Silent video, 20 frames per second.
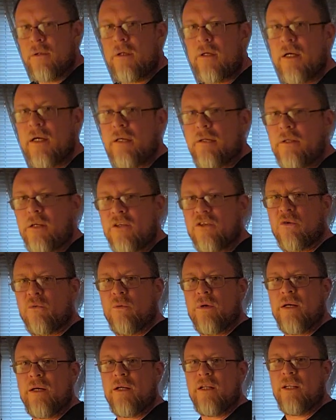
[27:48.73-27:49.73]
it doesn't
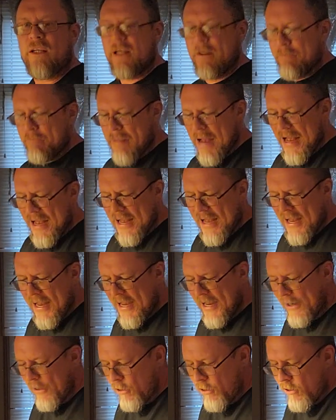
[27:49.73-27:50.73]
really
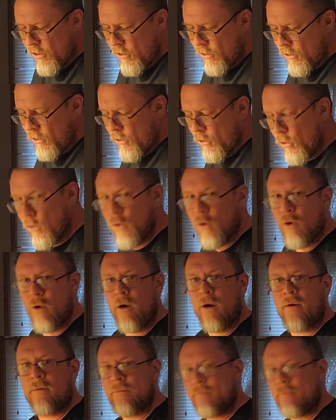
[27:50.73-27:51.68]
matter.